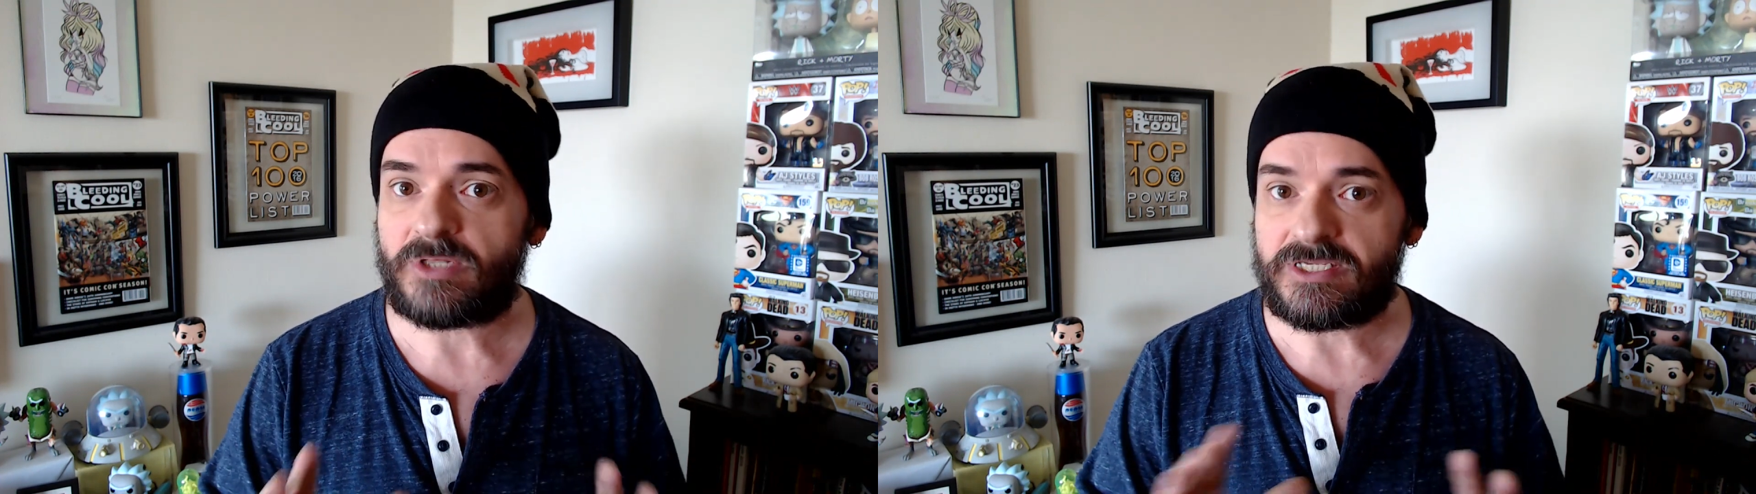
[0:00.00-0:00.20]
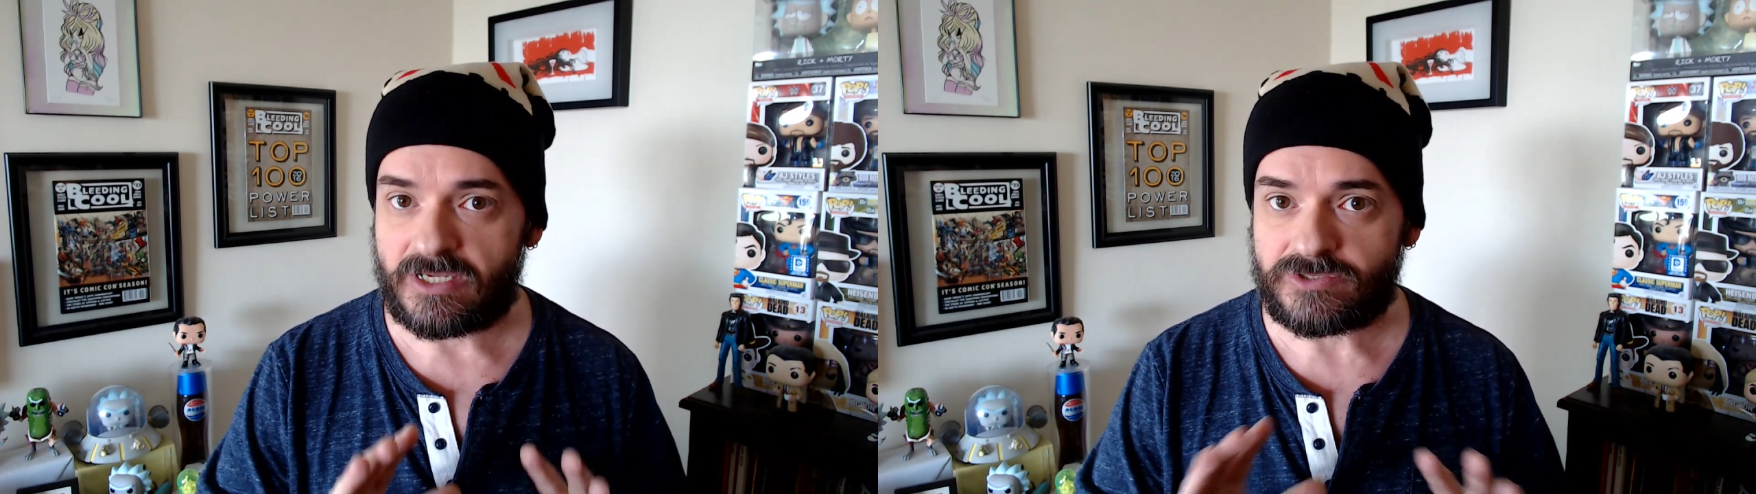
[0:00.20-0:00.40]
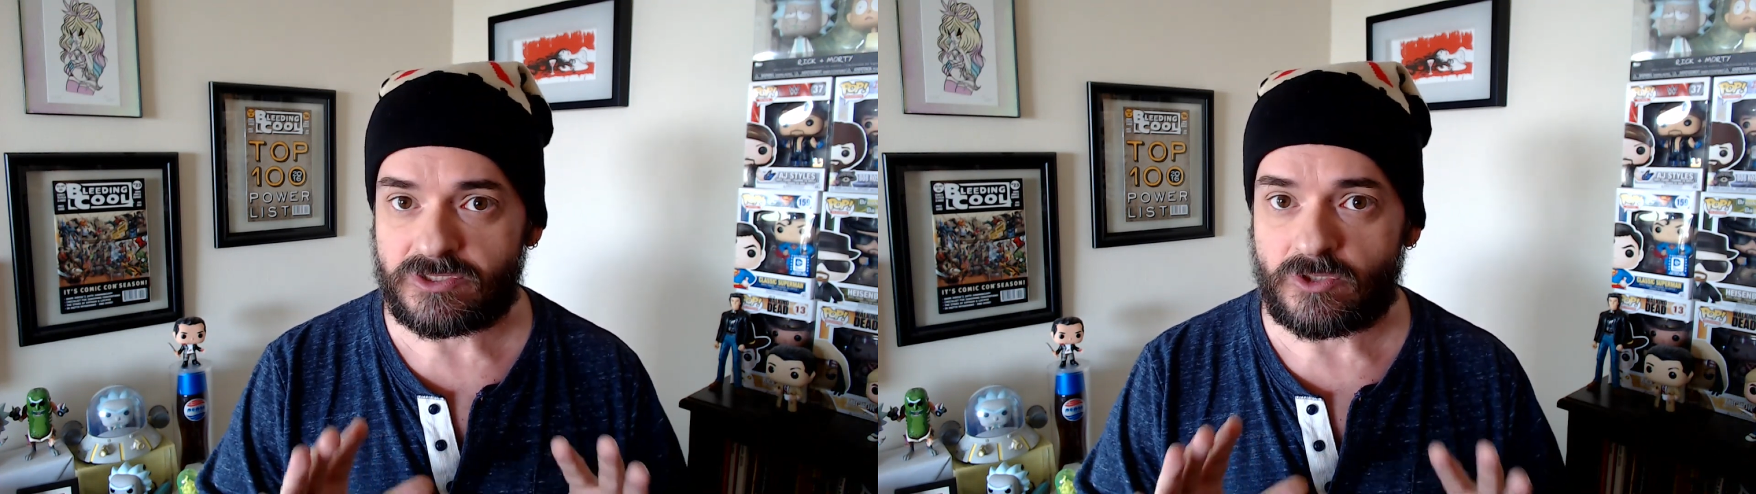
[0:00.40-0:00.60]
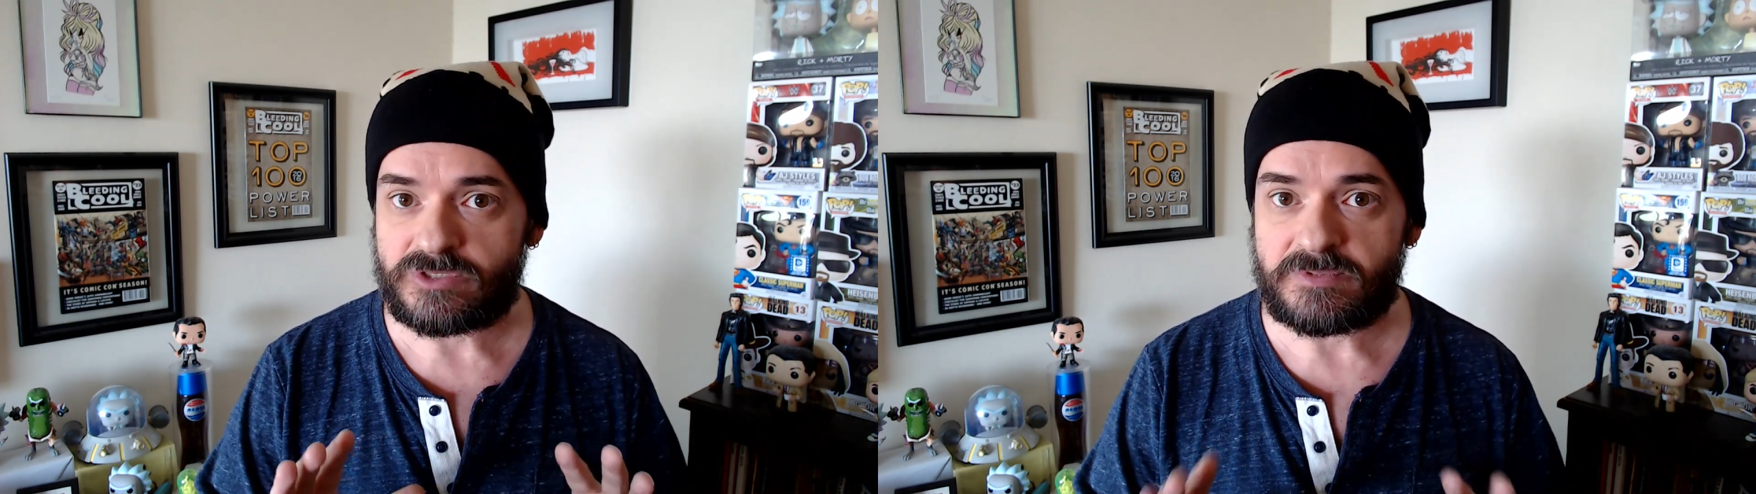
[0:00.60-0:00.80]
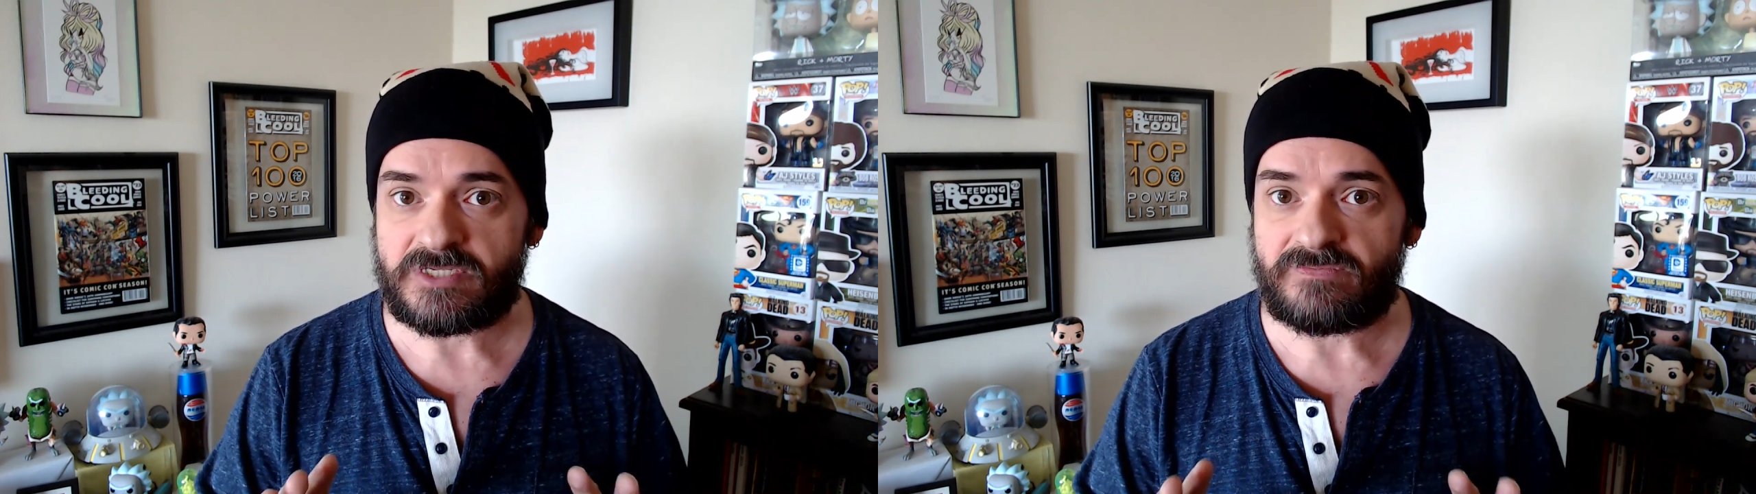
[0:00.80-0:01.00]
plays out to know
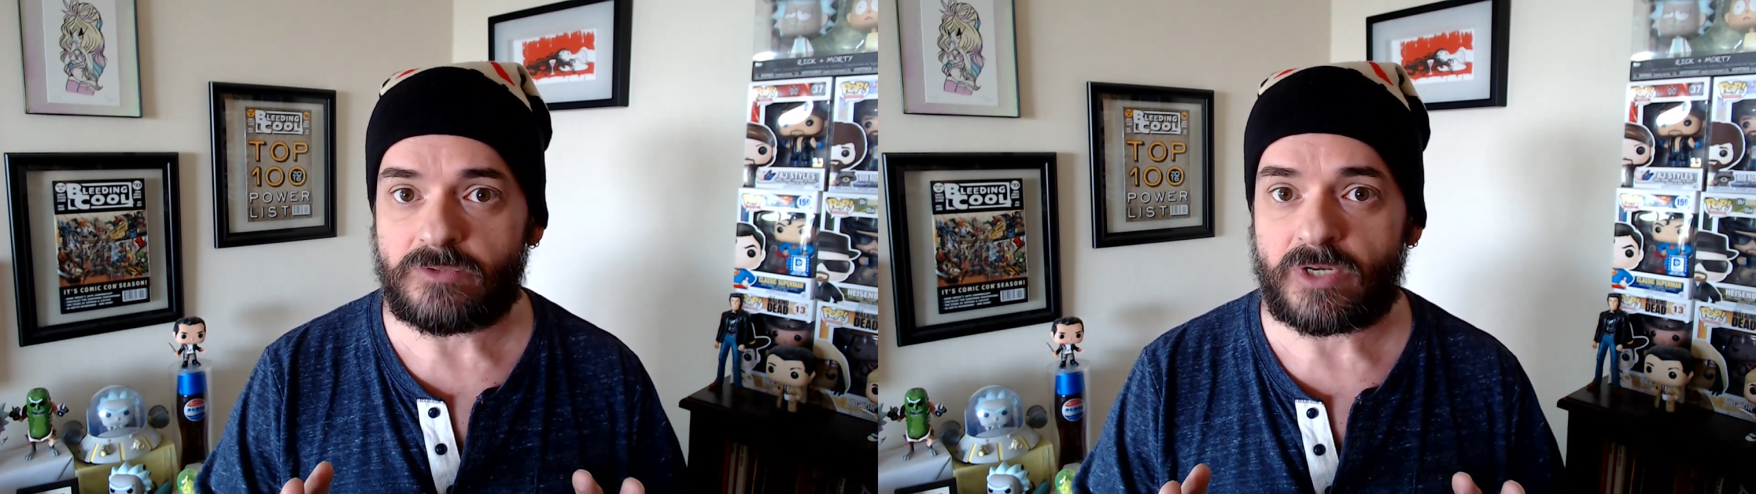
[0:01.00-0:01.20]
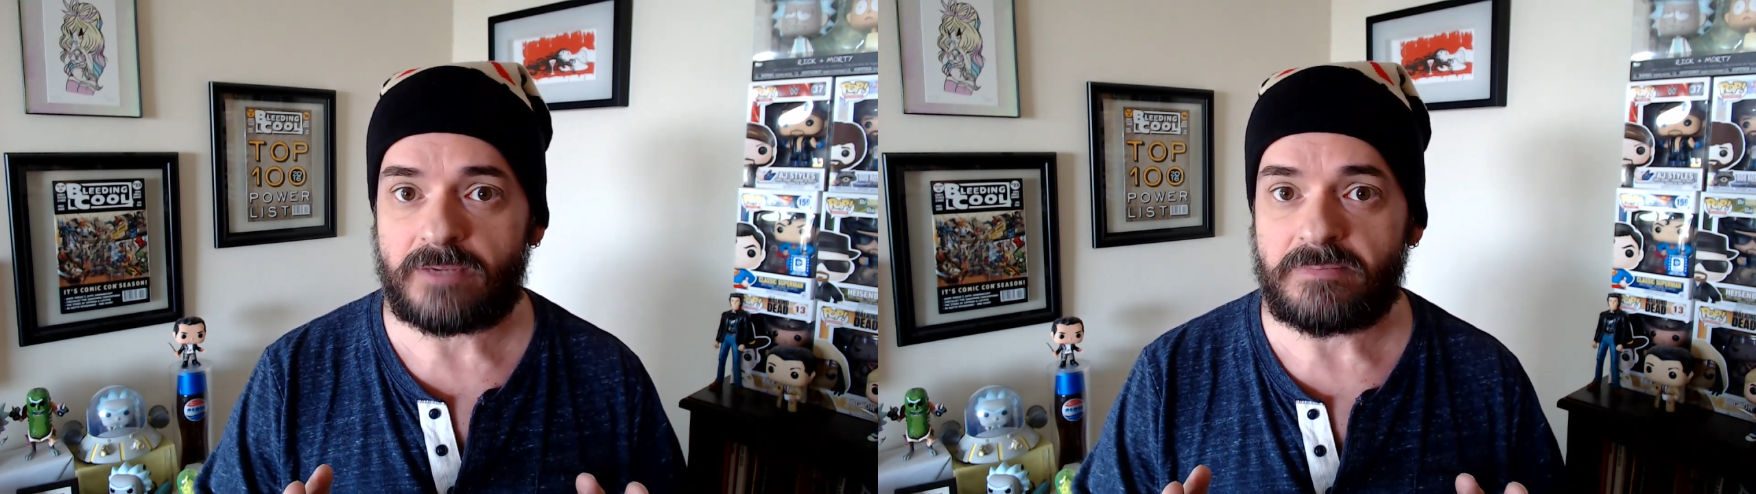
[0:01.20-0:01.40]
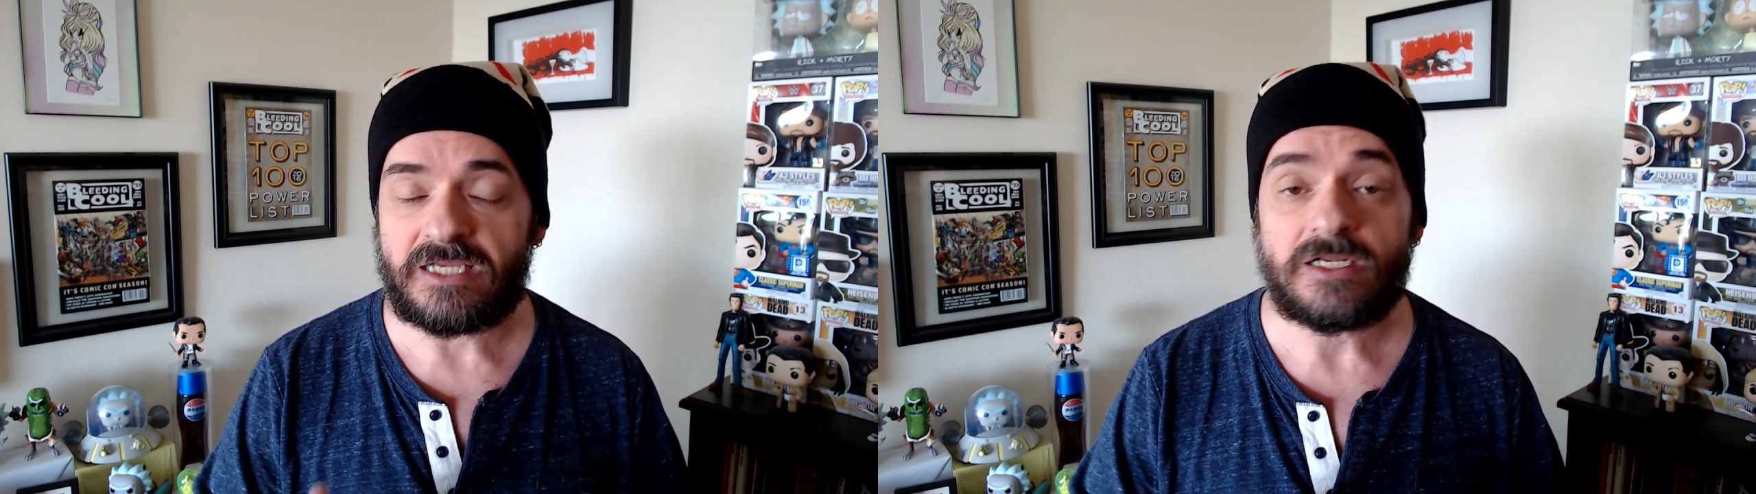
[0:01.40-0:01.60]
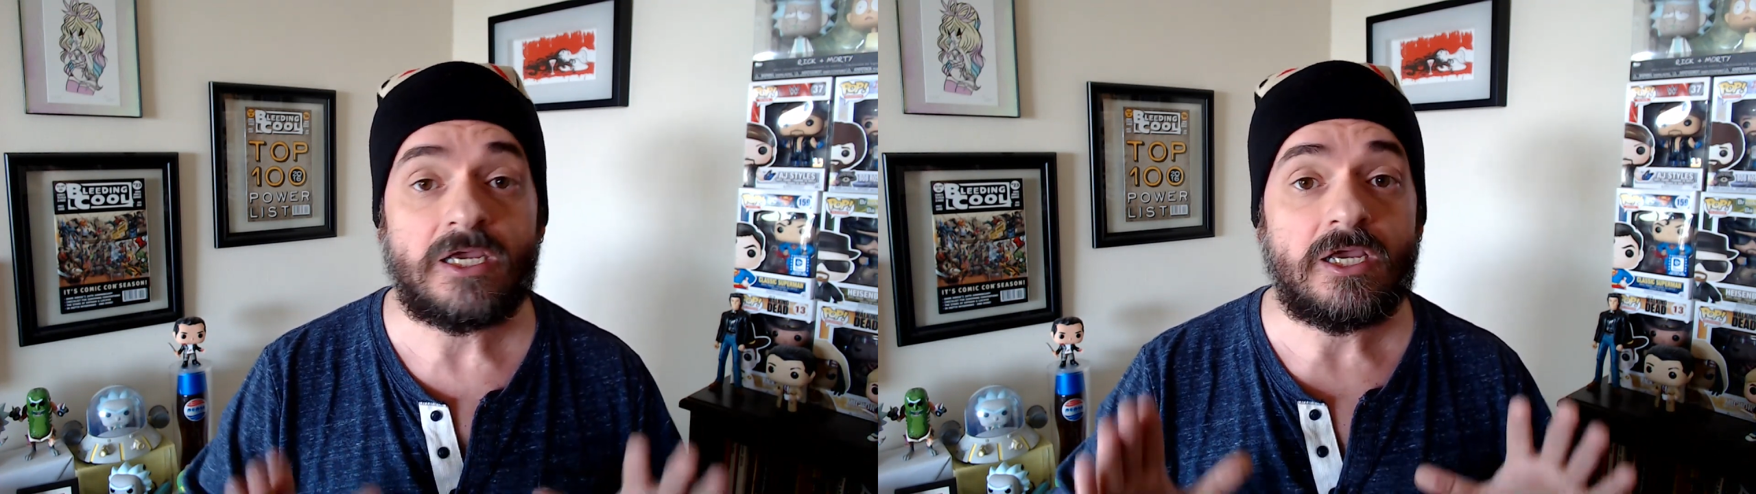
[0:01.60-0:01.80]
specifically what I mean.